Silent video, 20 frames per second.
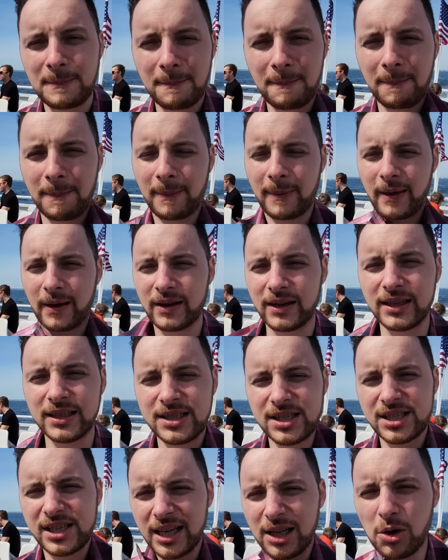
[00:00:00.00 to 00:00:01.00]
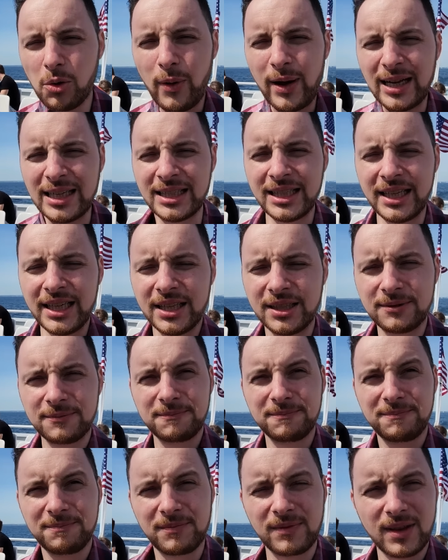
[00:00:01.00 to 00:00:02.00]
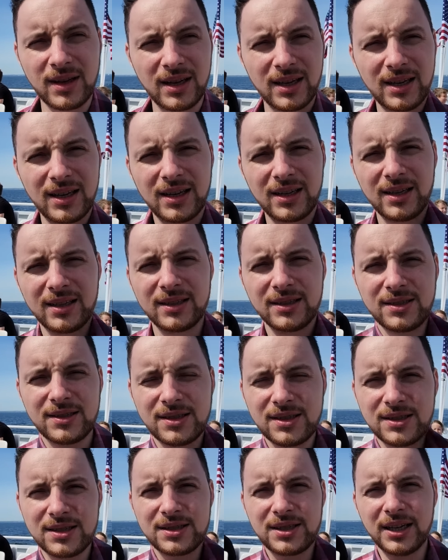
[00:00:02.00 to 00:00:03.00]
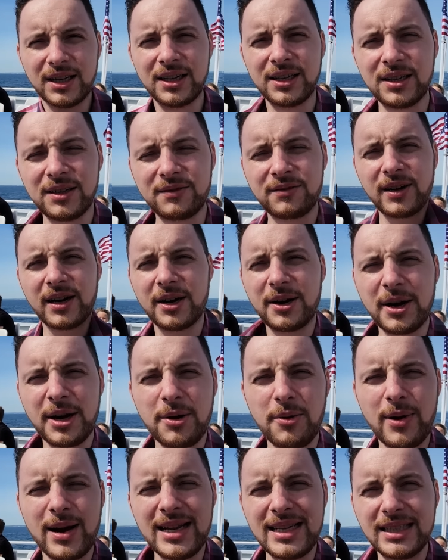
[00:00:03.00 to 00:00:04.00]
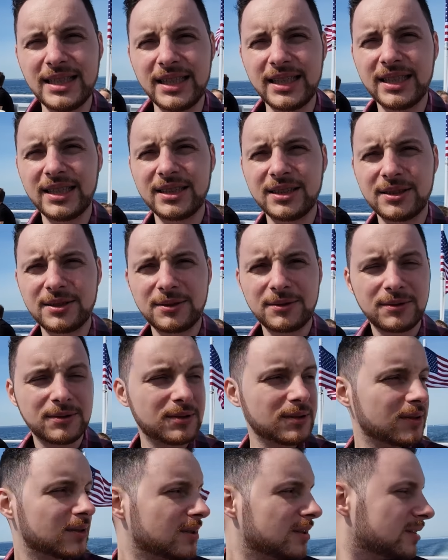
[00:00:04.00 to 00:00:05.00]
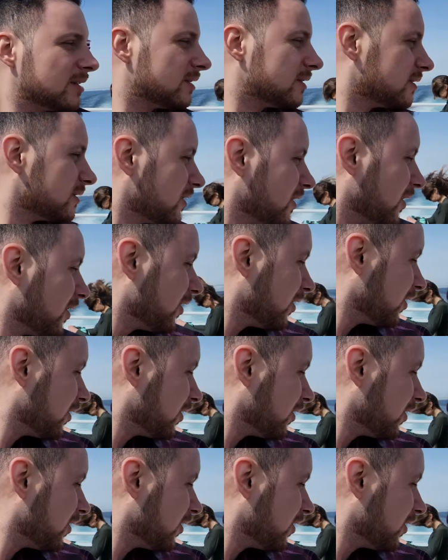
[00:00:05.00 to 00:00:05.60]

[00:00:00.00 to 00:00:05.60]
on, which she purchased from the store we were at, but that didn't help. It flew right off, but luckily it was